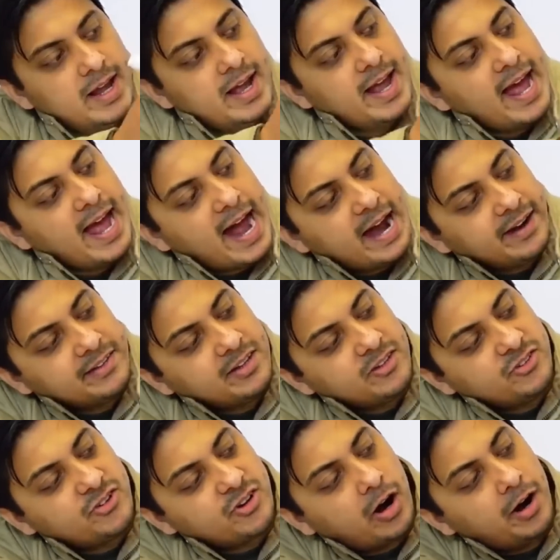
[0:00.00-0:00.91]
At the
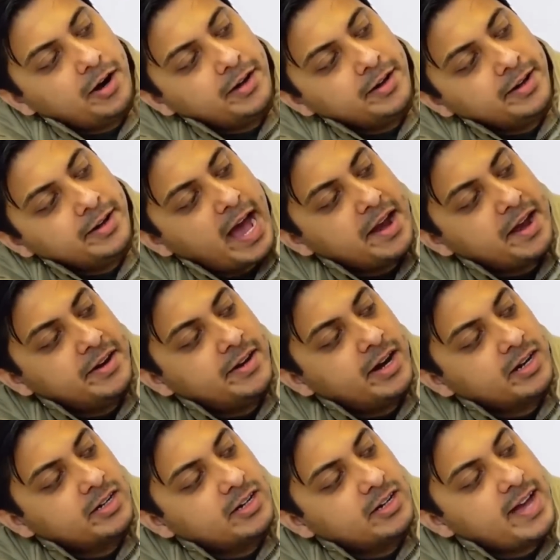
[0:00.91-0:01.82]
start, an
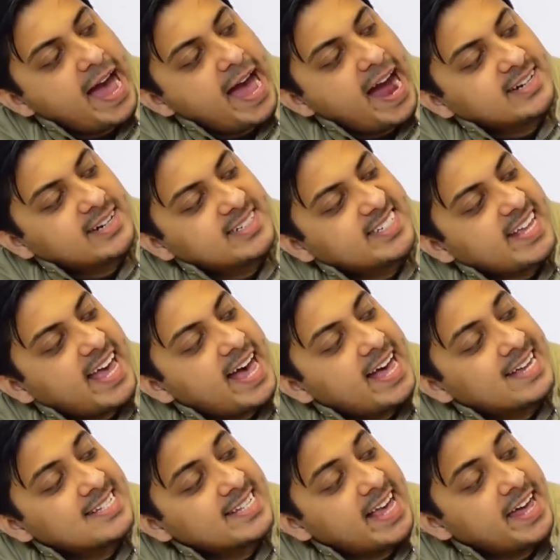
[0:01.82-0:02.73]
inductor acts
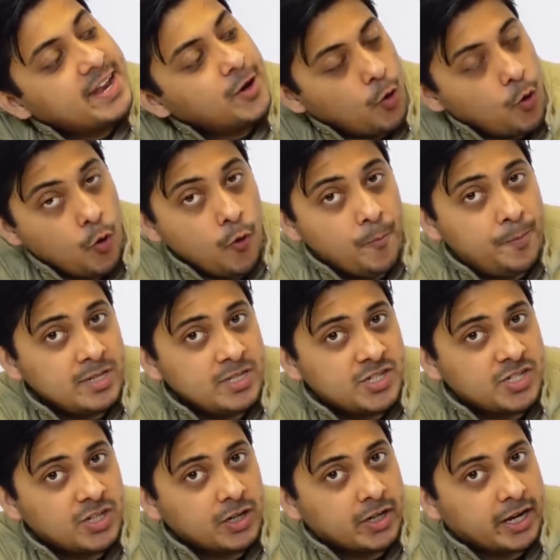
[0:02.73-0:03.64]
as an open
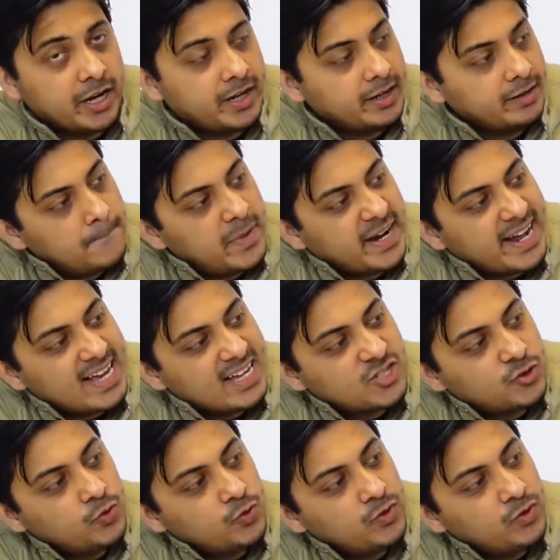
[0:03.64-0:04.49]
circuit, but as soon